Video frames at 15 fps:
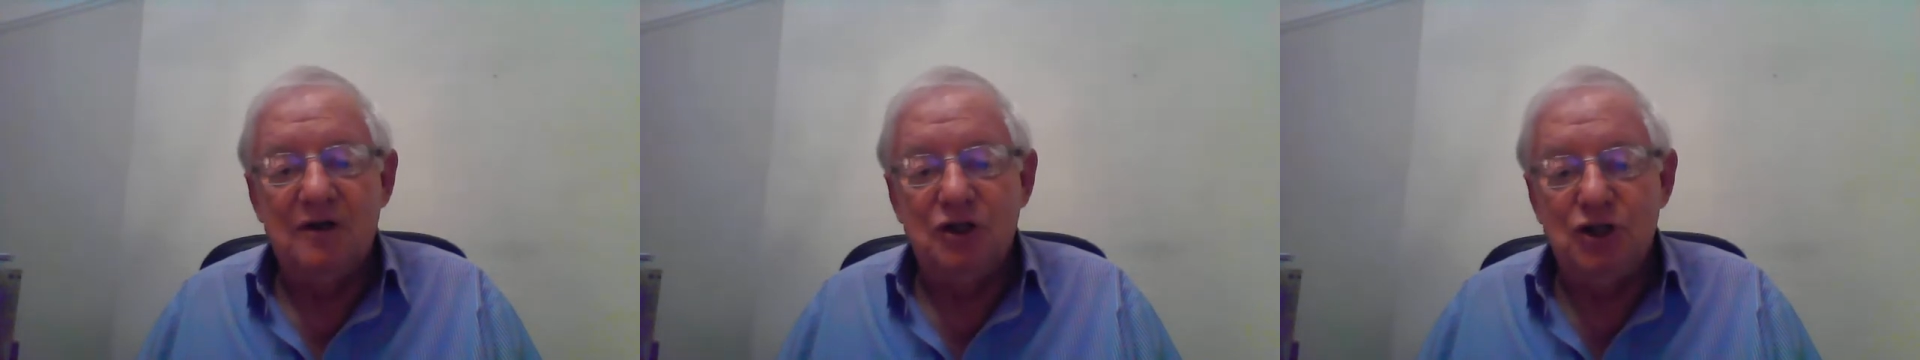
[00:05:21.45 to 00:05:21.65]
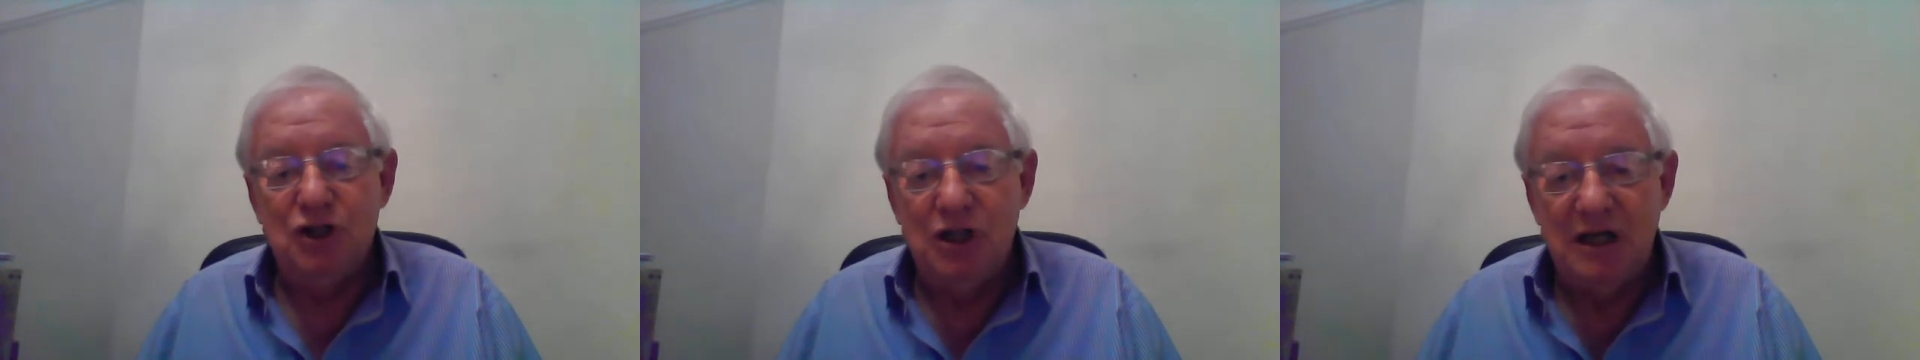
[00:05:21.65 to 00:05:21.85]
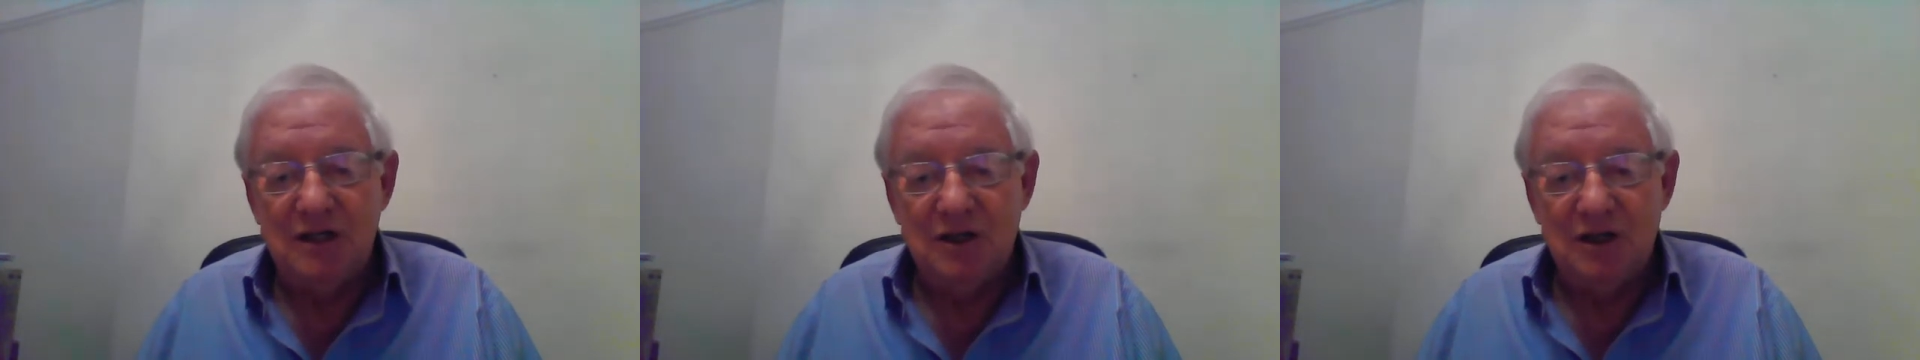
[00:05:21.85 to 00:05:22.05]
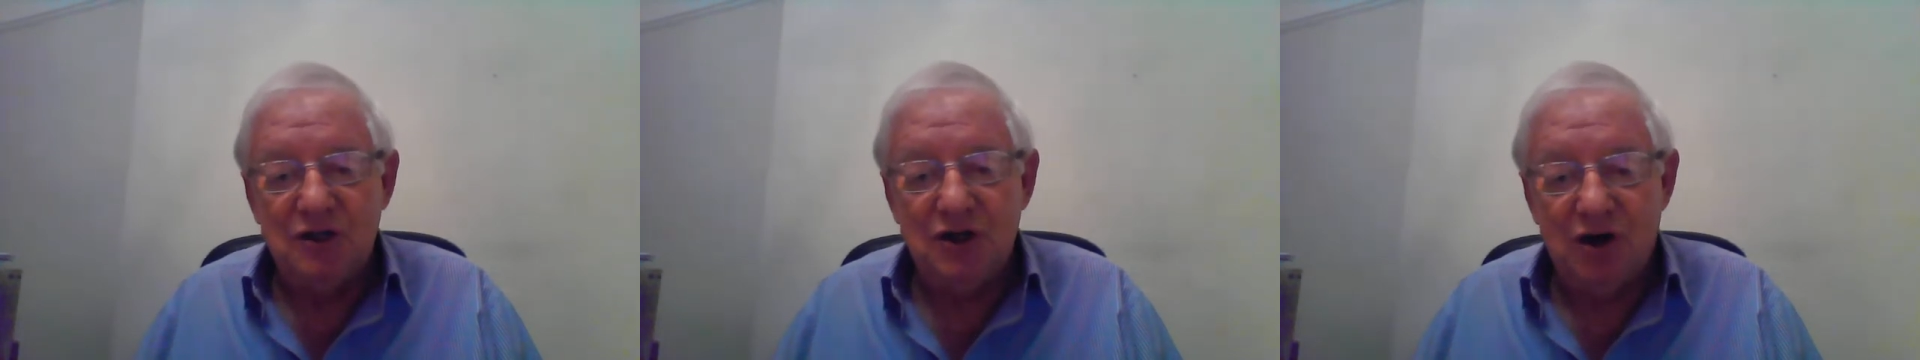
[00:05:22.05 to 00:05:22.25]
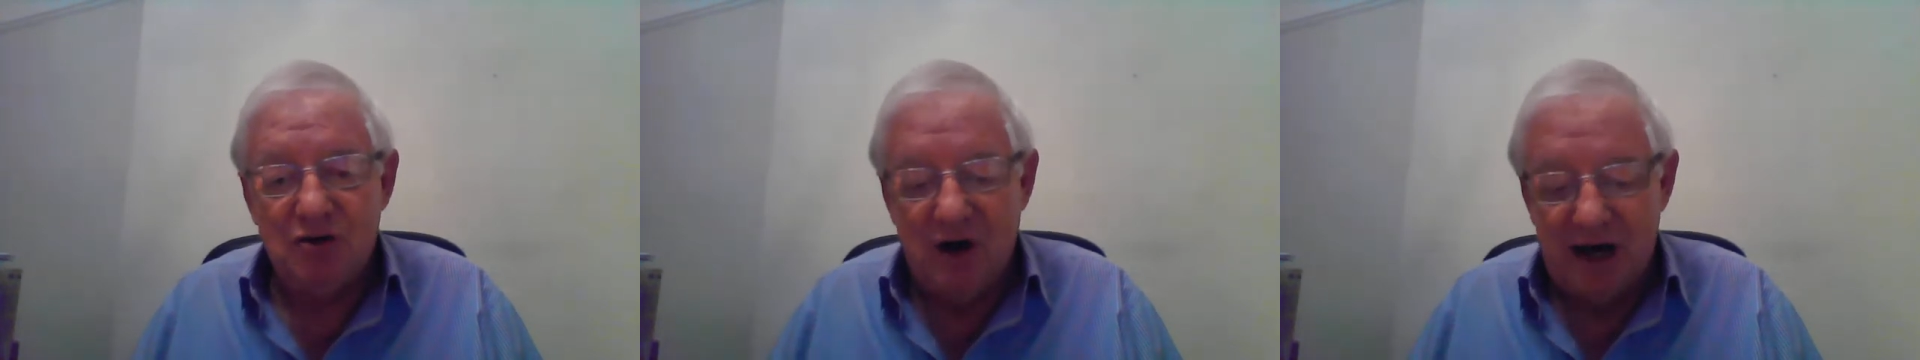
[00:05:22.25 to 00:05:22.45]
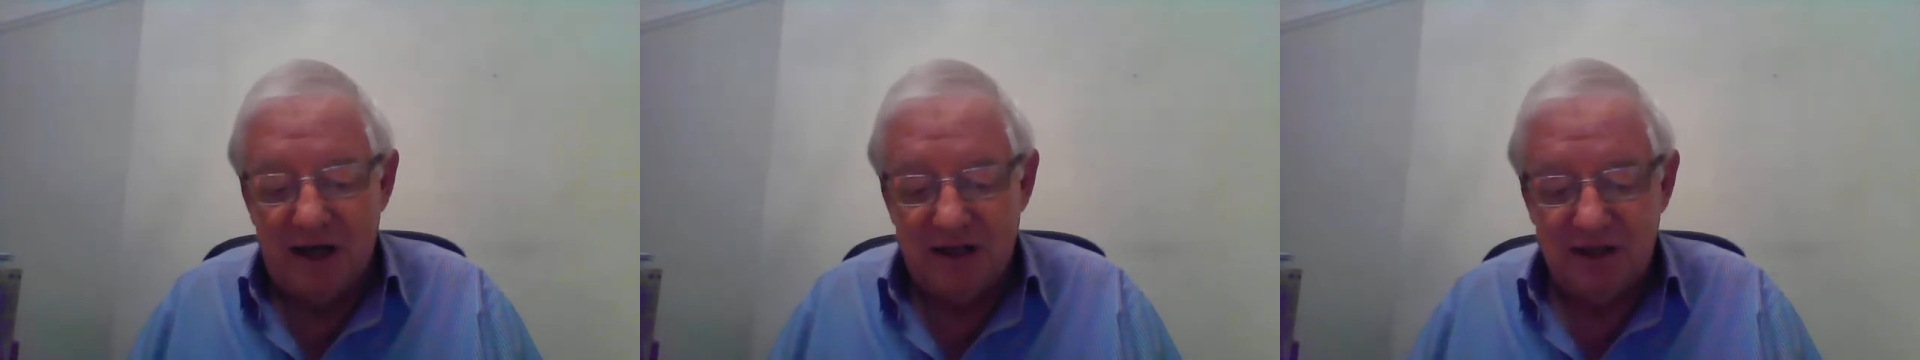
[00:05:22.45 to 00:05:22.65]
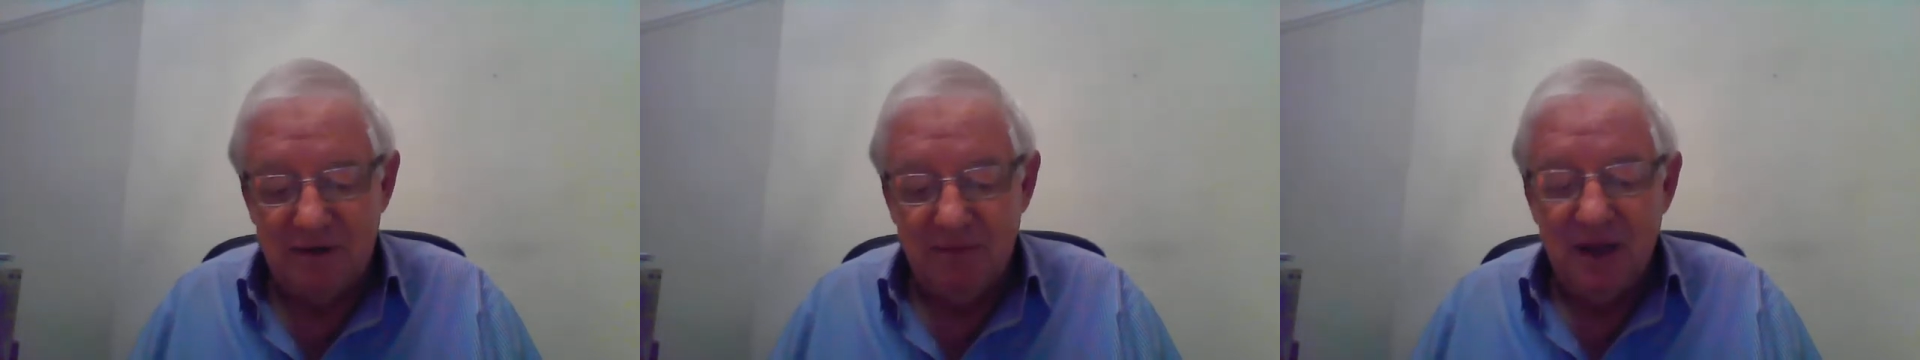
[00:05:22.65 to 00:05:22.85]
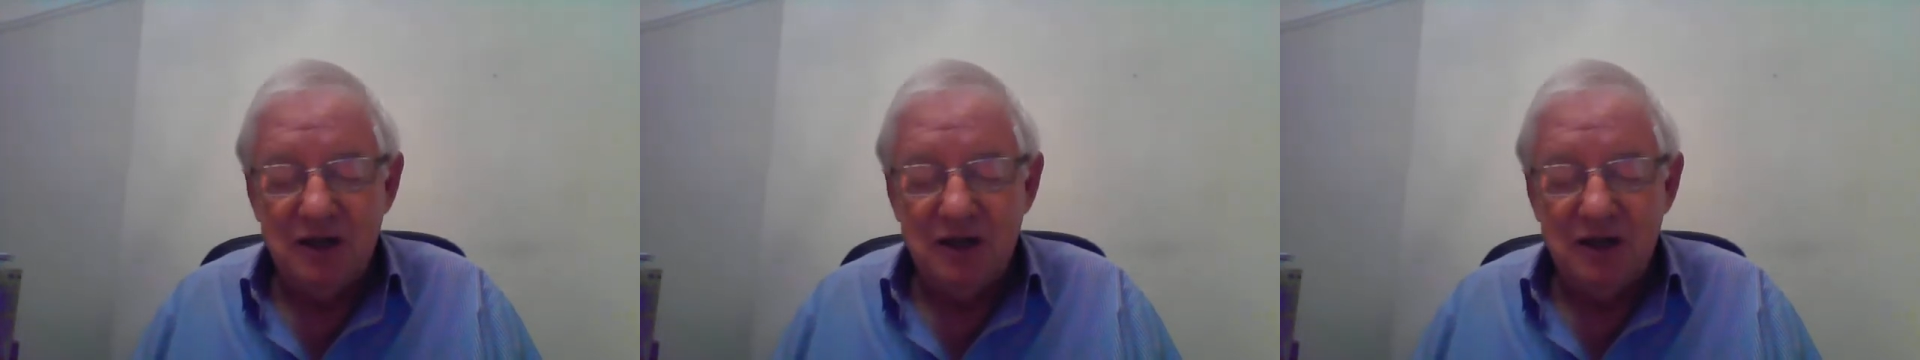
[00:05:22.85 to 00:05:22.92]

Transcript: Jesus Christ.